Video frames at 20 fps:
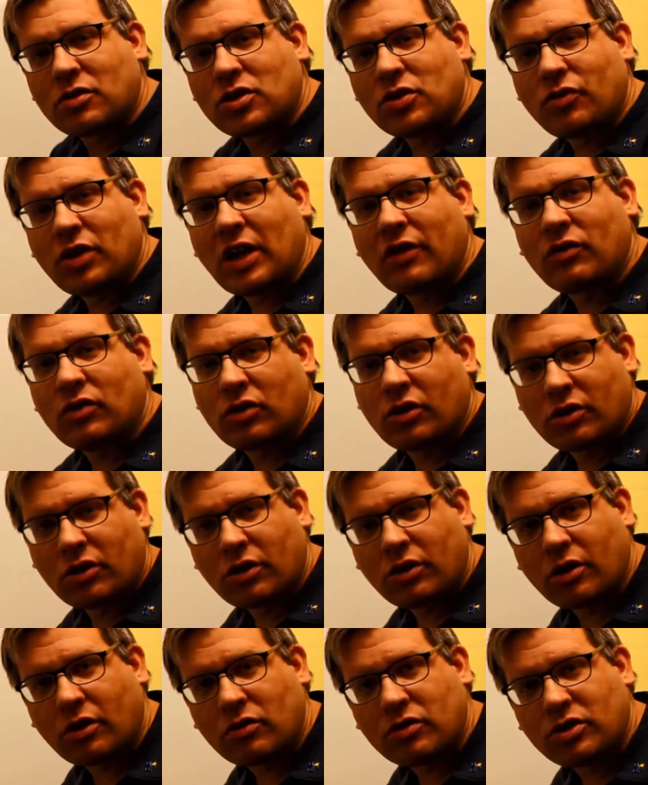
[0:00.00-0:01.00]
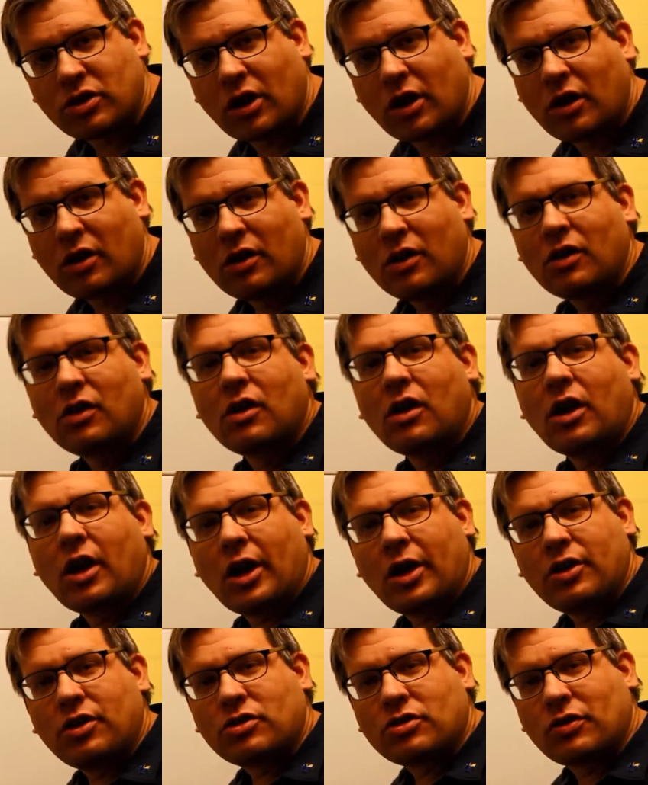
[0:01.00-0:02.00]
So if you haven't looked at those yet,
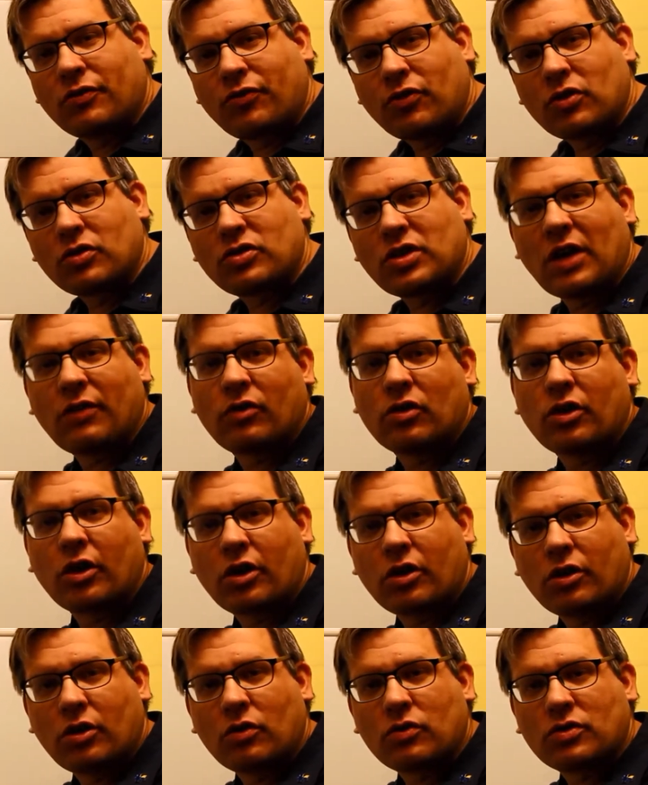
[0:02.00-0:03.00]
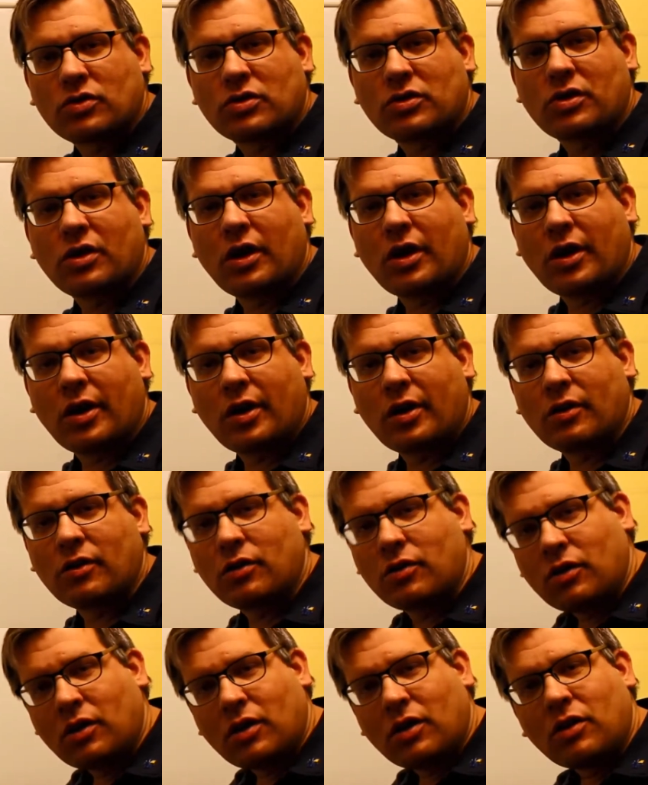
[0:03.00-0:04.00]
you should first have a look at those
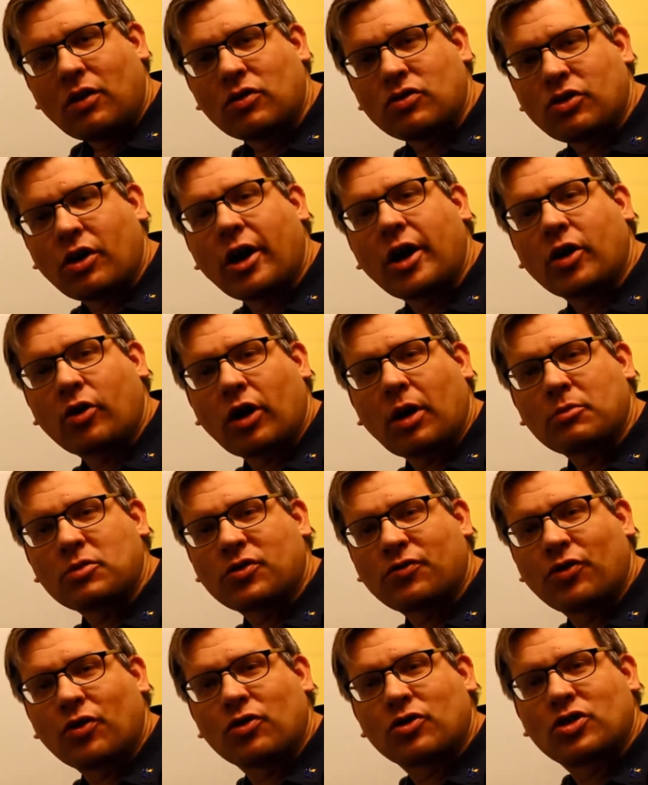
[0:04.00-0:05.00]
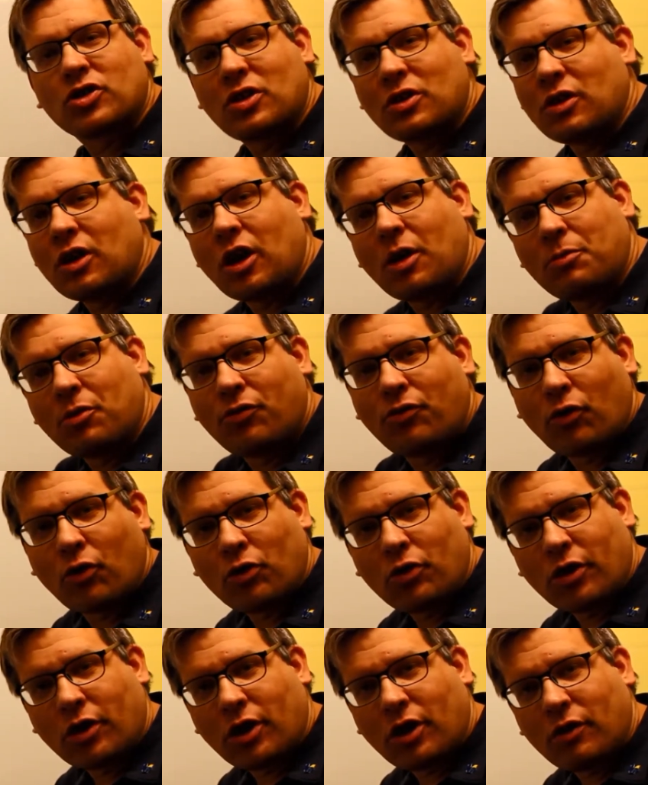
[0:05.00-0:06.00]
diagrams first
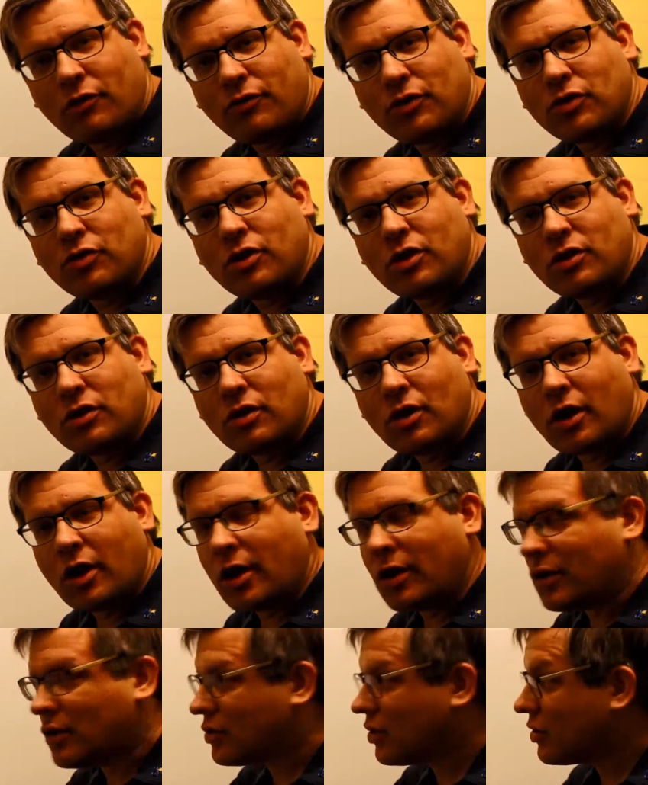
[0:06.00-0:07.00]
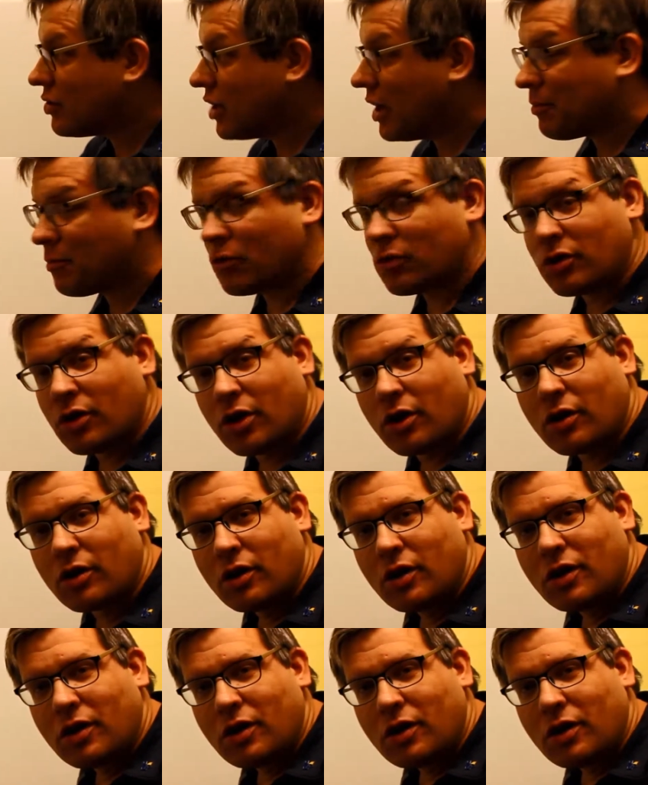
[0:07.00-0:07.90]
before viewing this example here.